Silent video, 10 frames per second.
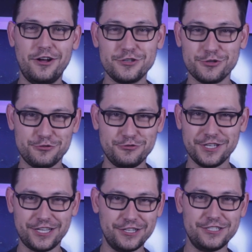Also, it's
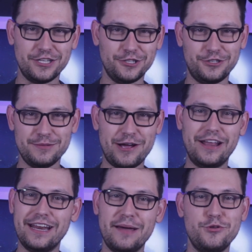really good to learn
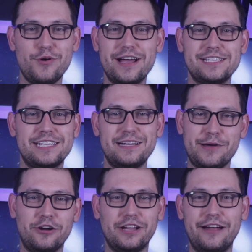about AWS and
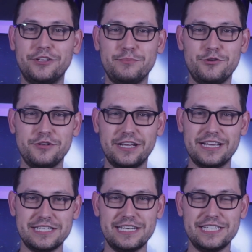about cloud computing
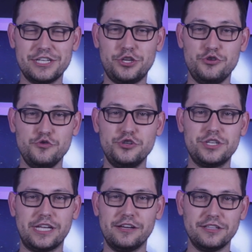because it is a huge
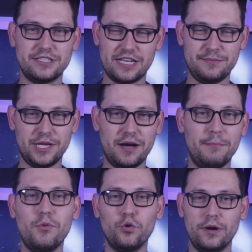skill that's gonna
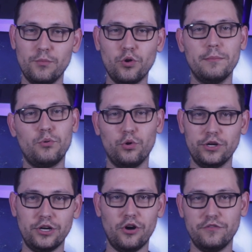become more and more
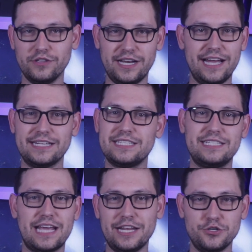important over the
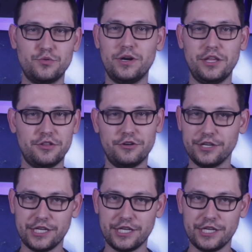next 10, 20, 30